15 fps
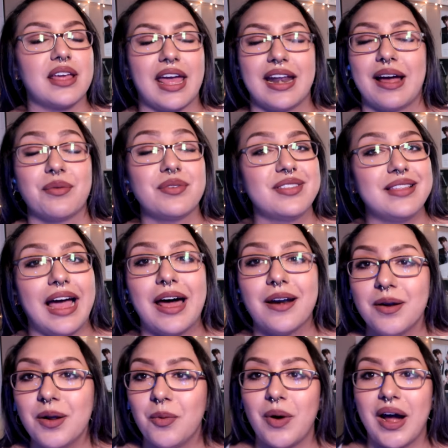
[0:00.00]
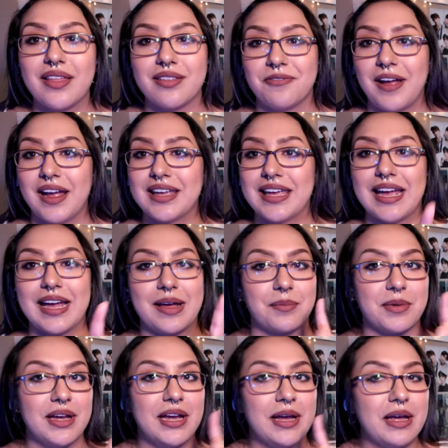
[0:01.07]
don't know why the fan
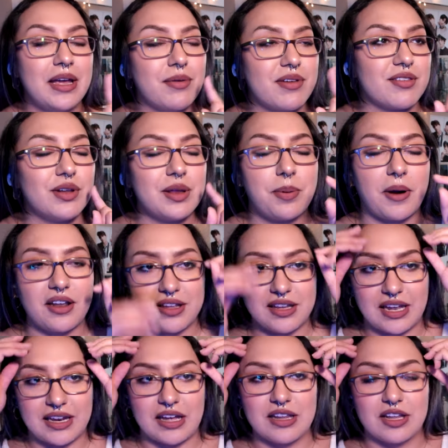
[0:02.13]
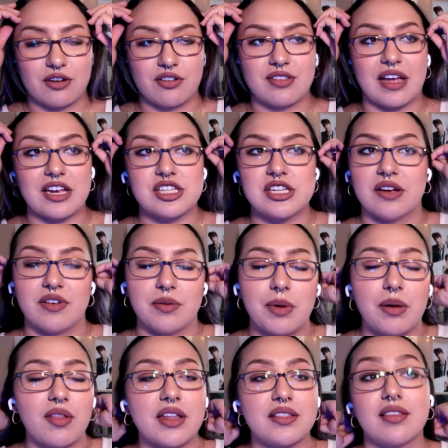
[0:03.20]
cam, it was only probably like a little section of it,
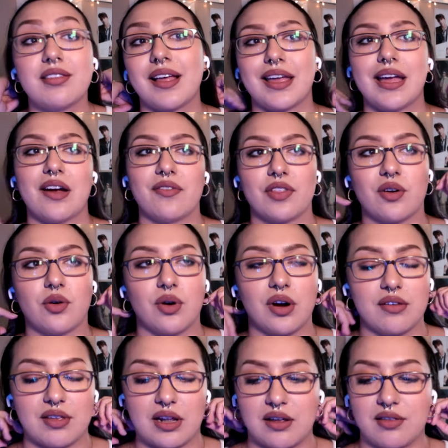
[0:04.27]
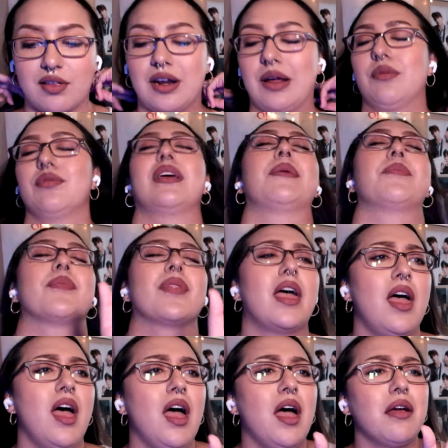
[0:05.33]
maybe like the second half of the chorus that I saw, and I was like,
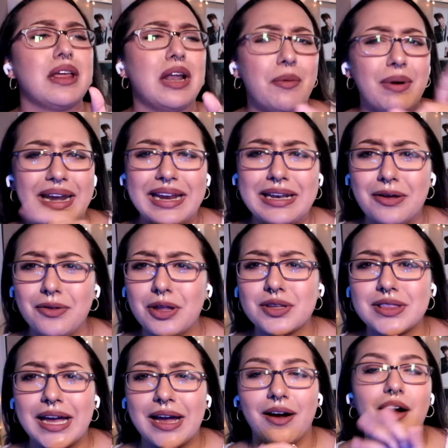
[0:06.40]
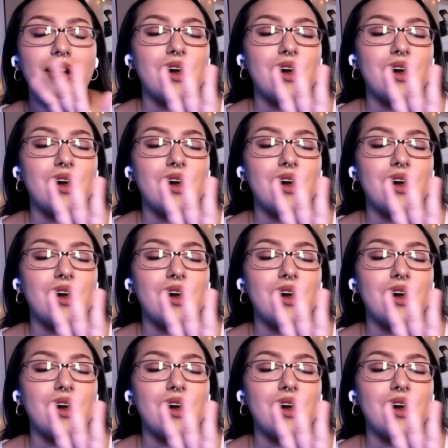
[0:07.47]
you know what, it don't look that